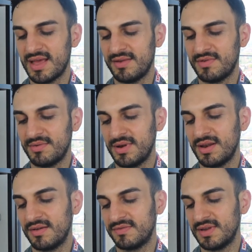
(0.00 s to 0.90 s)
and very
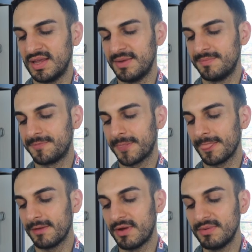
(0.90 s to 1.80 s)
lovely,
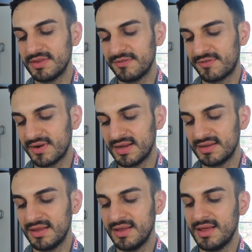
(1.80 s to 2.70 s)
very different.